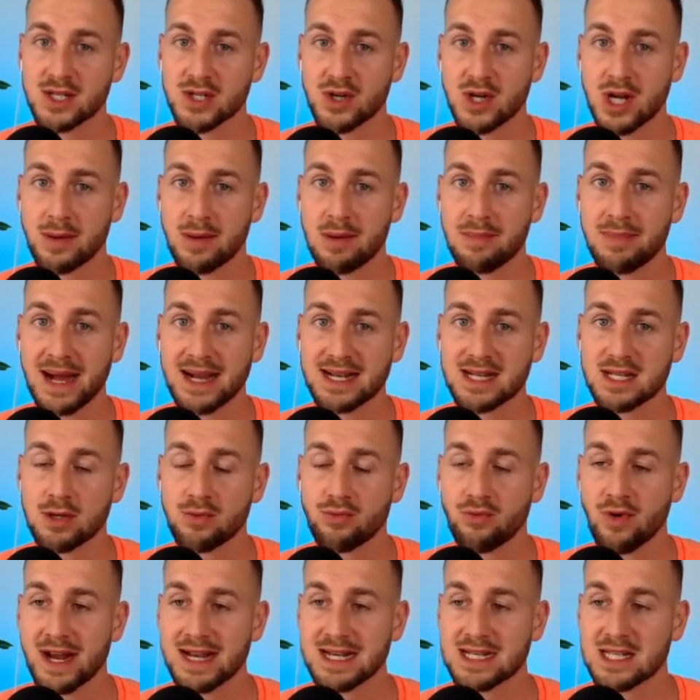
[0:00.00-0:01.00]
So coming back to the
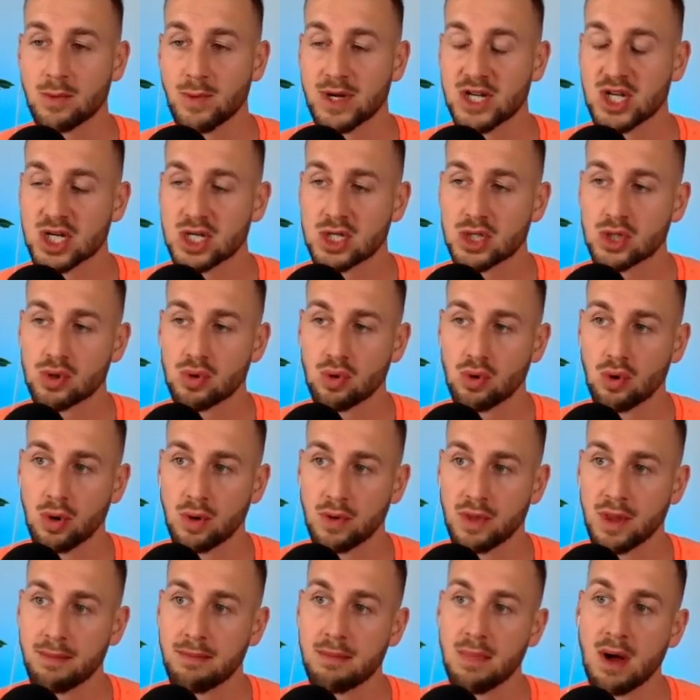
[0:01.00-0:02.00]
rates that we just
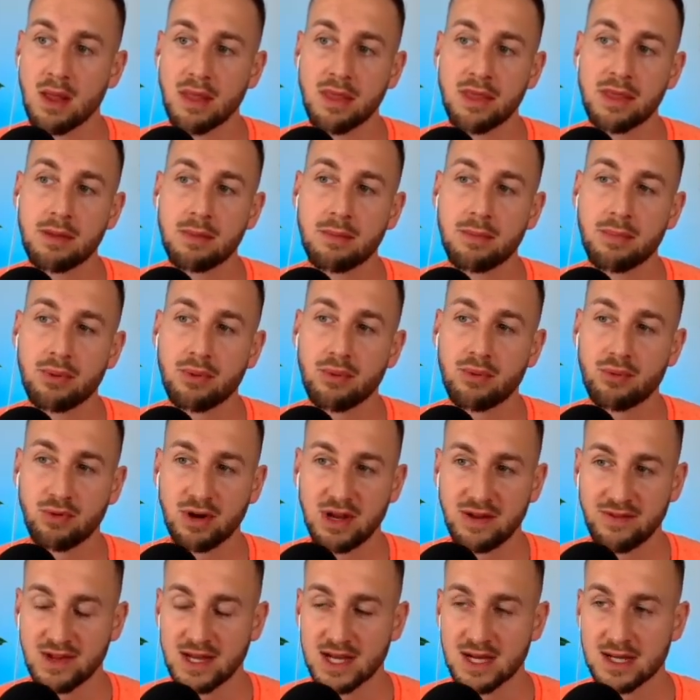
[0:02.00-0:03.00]
saw the month
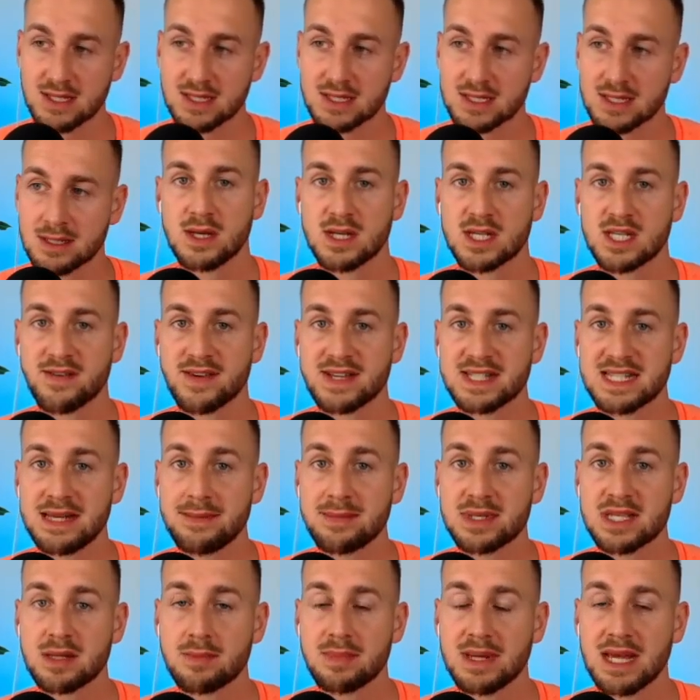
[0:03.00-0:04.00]
previous. So there
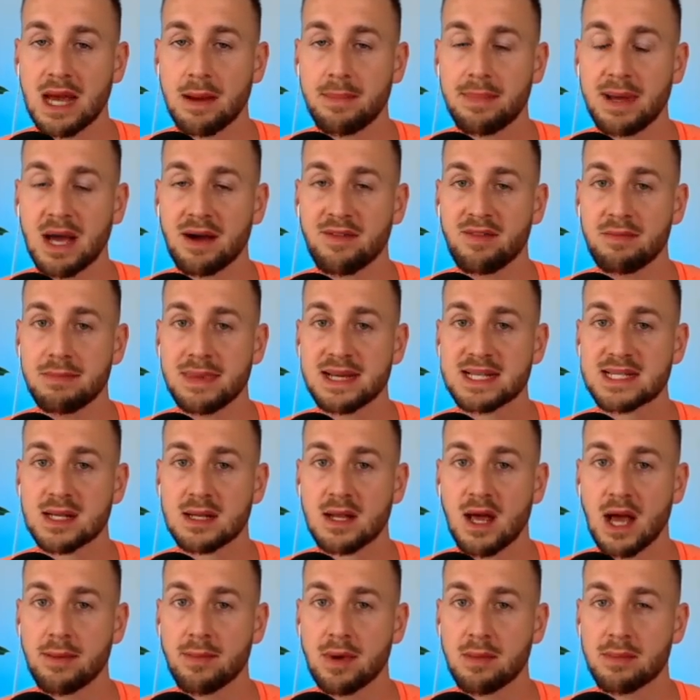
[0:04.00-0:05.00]
seems to be a bit of
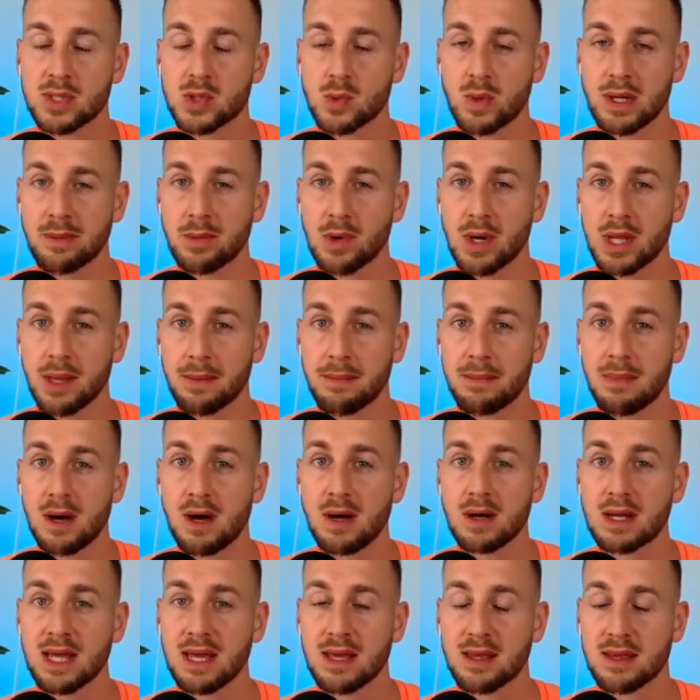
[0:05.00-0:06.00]
misalignment between what the
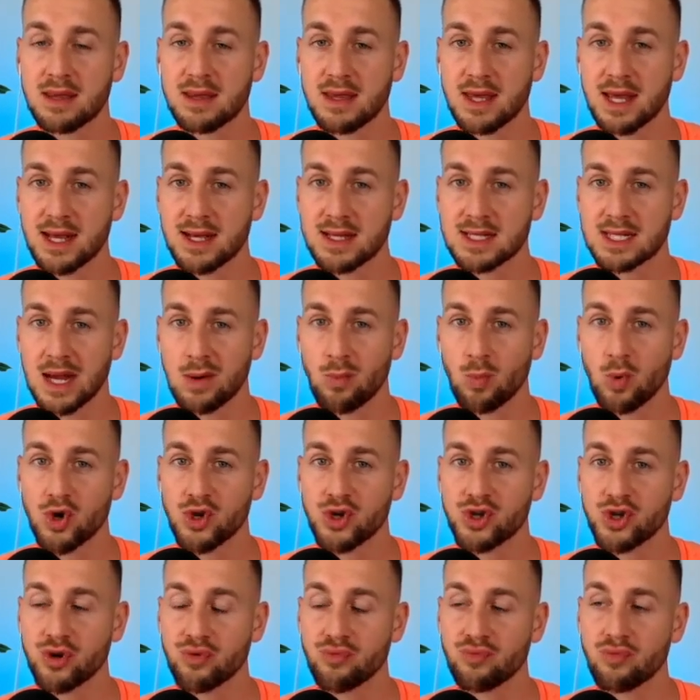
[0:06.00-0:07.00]
market thinks and
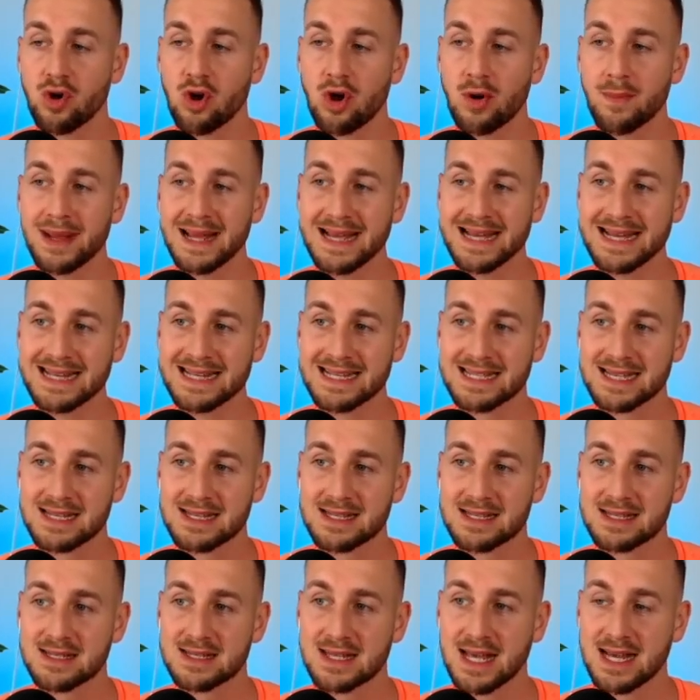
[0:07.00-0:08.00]
what Jerome is
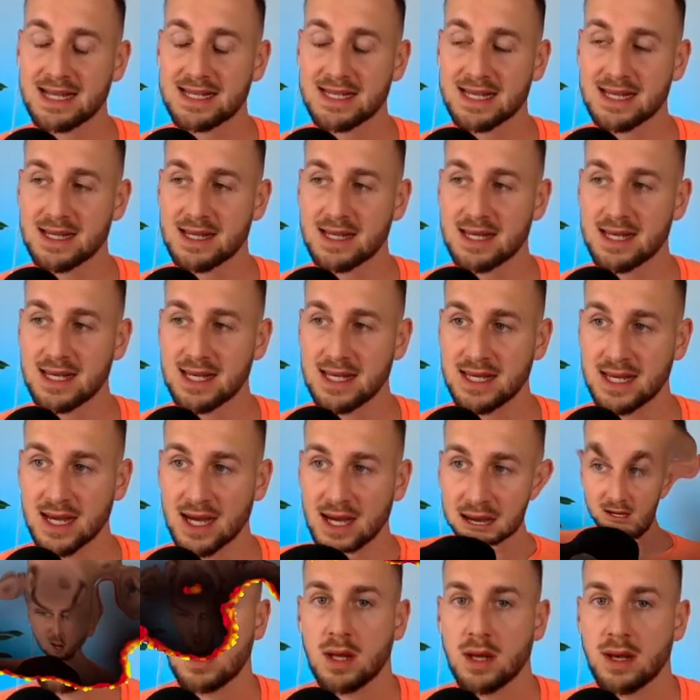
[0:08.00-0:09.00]
stating here.